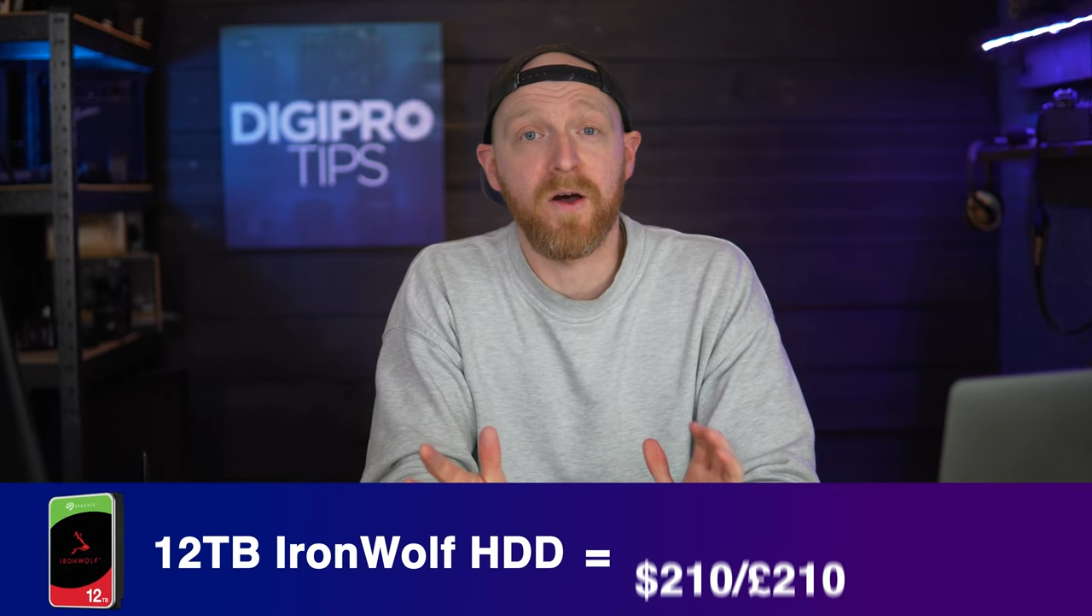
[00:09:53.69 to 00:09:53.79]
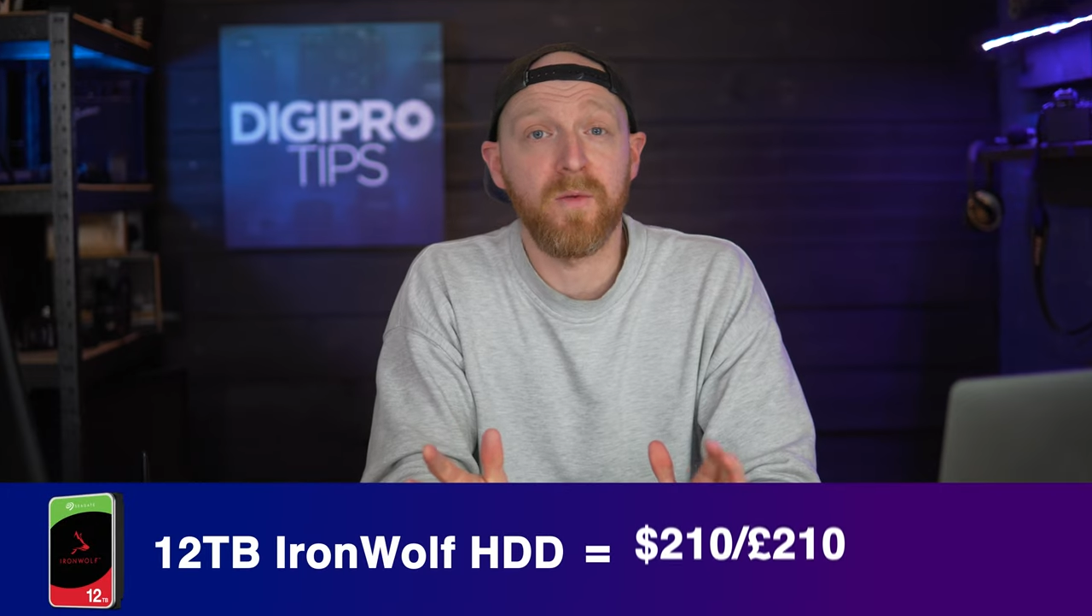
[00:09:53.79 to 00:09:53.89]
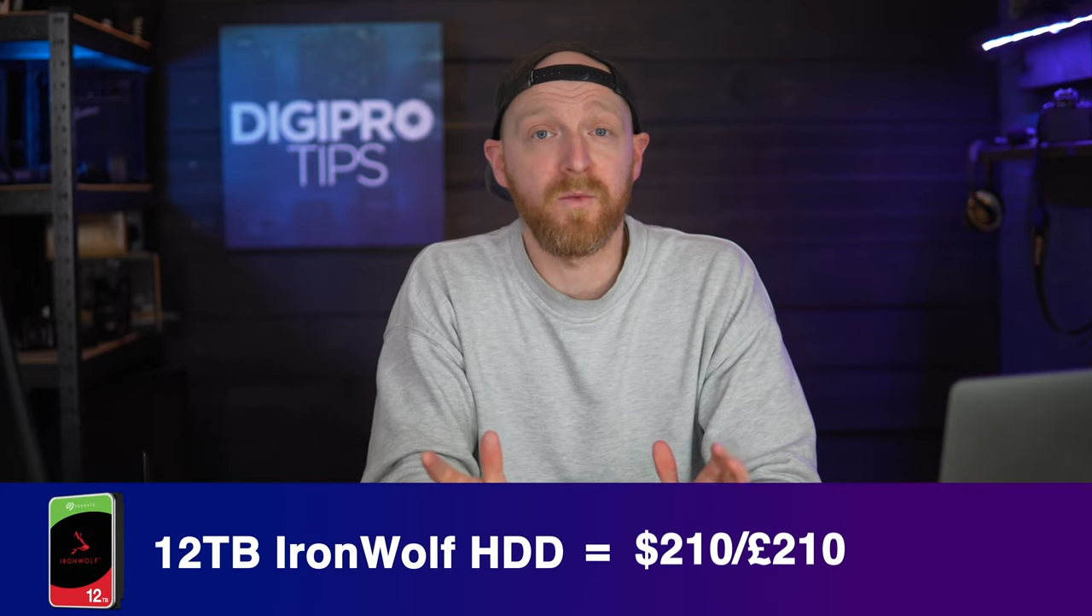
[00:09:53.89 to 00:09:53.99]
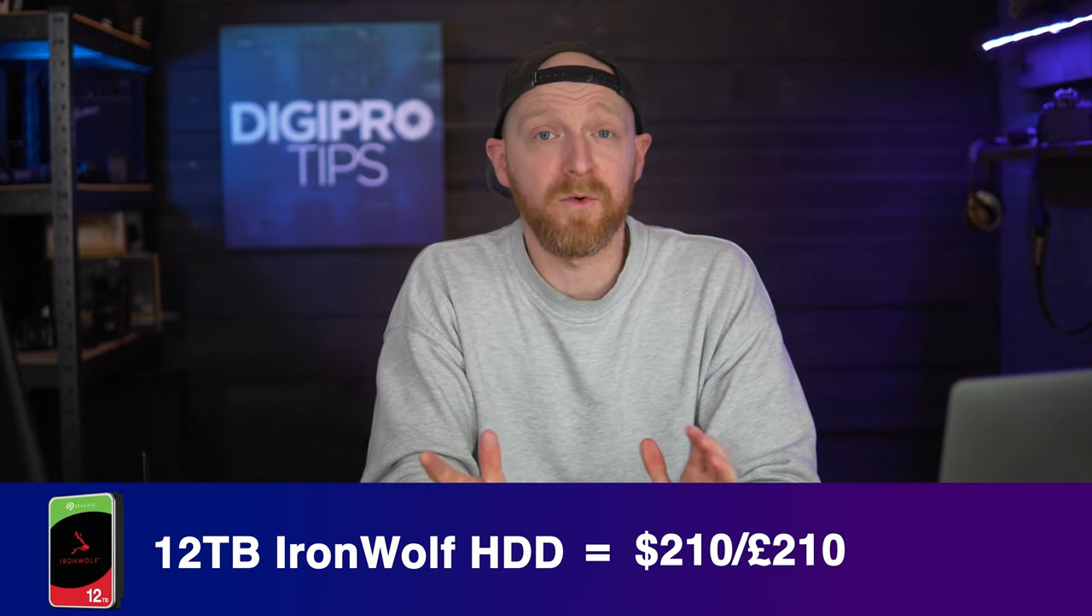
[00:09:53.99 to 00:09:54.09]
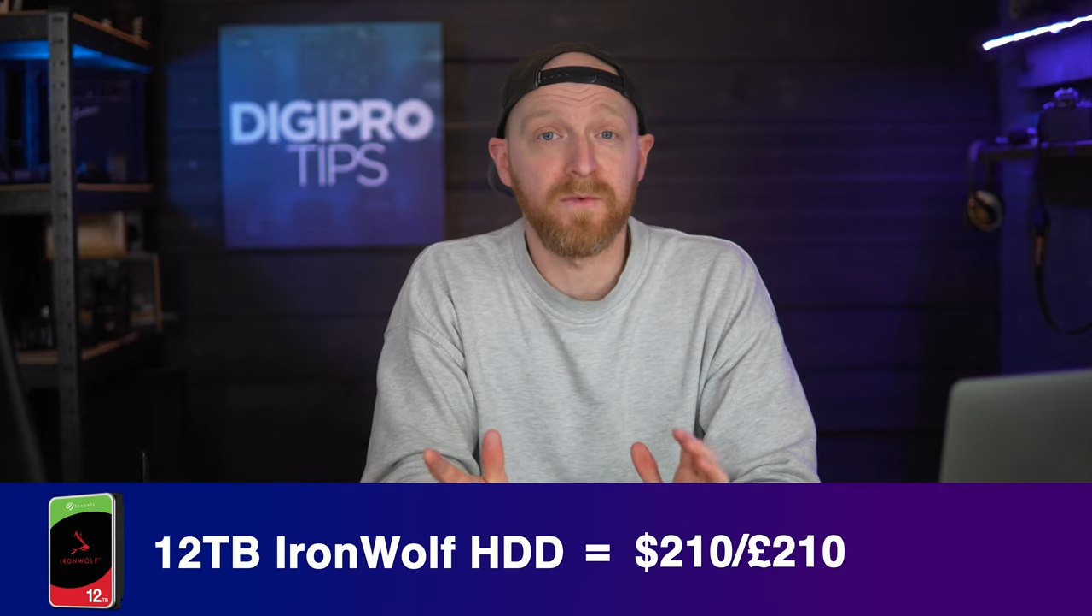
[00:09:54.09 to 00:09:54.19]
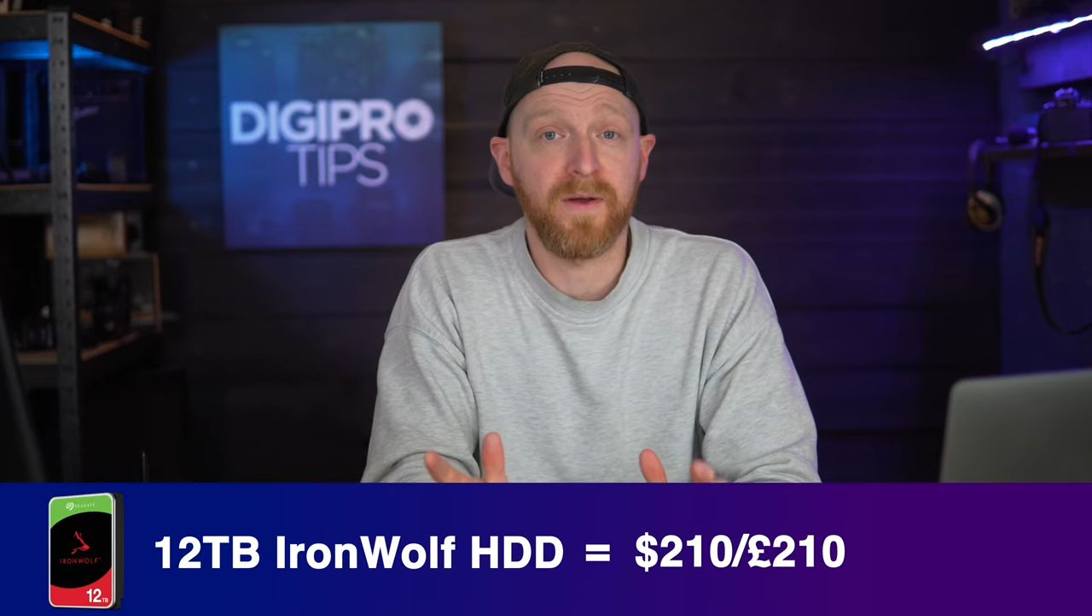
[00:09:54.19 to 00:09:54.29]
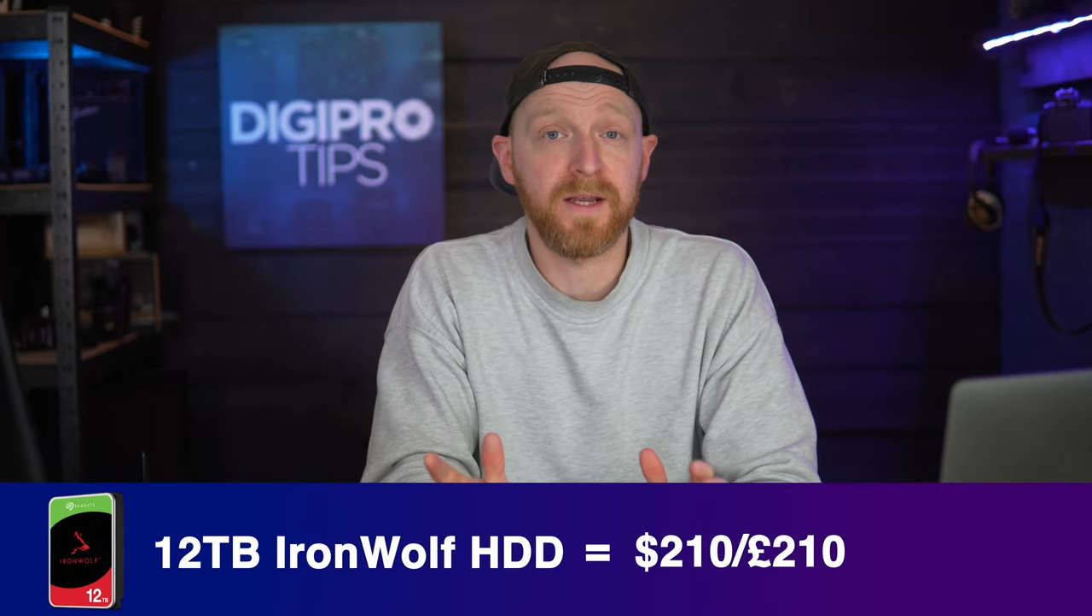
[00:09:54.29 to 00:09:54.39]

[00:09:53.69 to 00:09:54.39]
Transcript: IronWolf